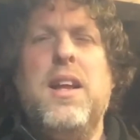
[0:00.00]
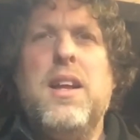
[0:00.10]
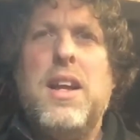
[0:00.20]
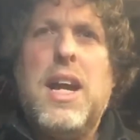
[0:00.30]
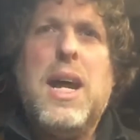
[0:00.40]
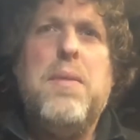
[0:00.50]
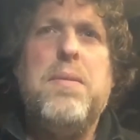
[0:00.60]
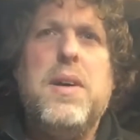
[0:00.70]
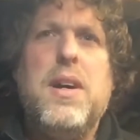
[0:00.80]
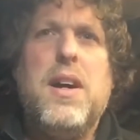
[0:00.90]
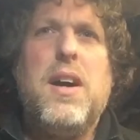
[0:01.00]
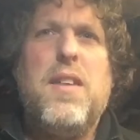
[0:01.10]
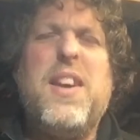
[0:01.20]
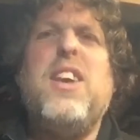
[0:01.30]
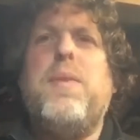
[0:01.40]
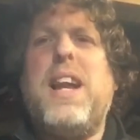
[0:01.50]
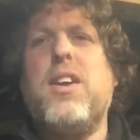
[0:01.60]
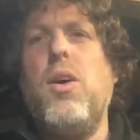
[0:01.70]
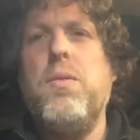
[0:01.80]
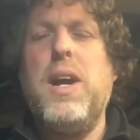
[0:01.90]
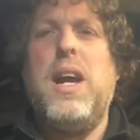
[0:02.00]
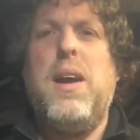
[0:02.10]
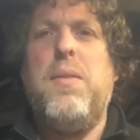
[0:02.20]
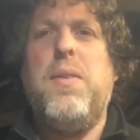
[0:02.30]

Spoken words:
I think you'll be able to comment